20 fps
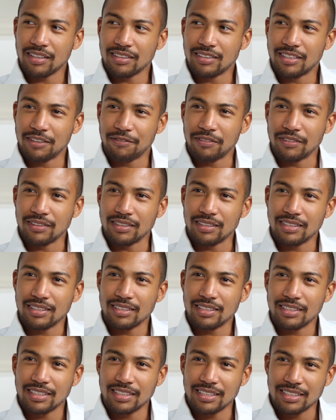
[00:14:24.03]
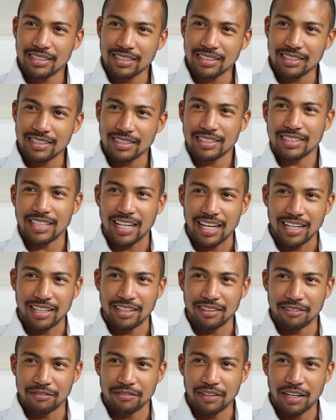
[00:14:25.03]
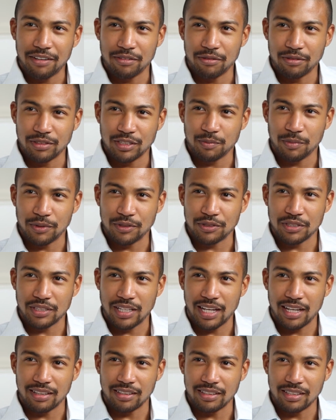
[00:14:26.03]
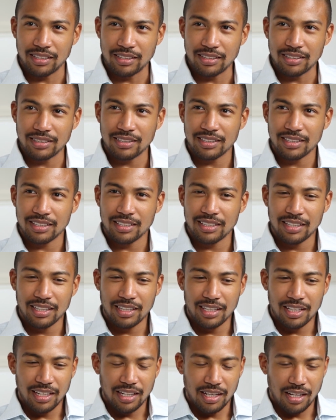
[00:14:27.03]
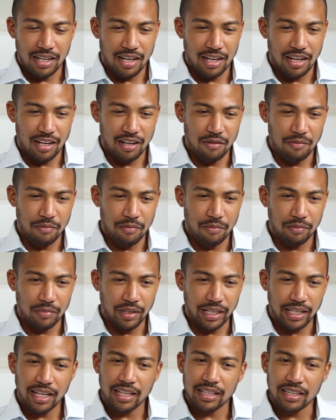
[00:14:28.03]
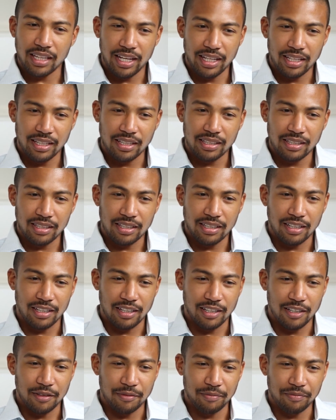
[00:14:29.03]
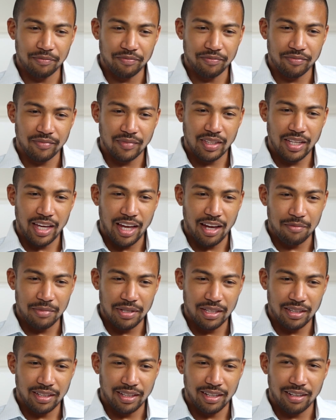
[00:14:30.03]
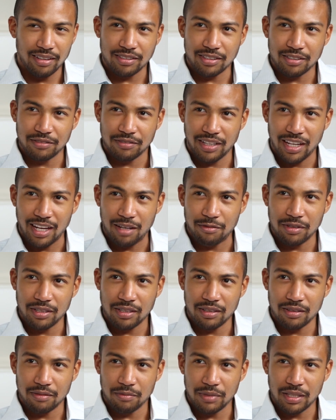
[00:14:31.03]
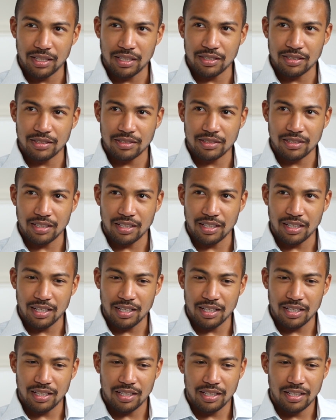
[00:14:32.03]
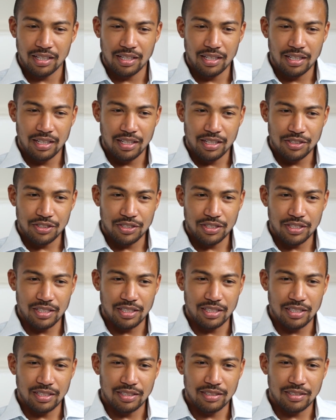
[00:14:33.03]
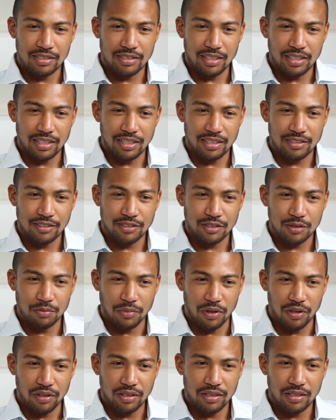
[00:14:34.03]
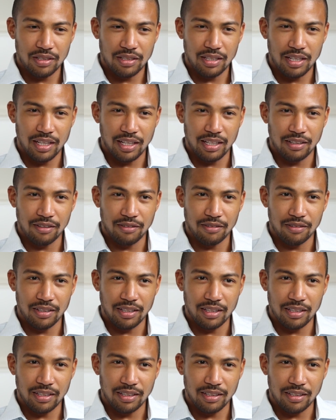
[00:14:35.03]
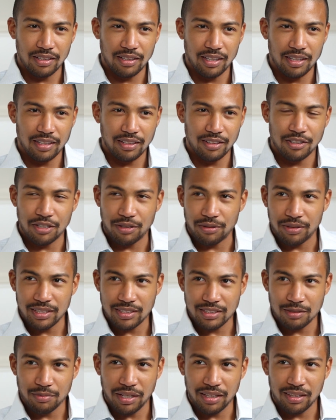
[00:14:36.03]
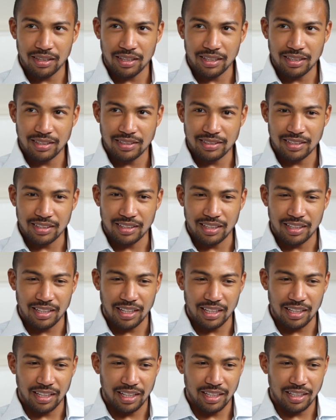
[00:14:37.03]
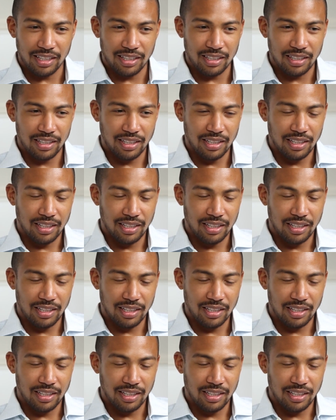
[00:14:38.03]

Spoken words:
different side of everyone's personalities. Like I like Cammy, the character of Cammy, because she's like smart and curious about things. And then I like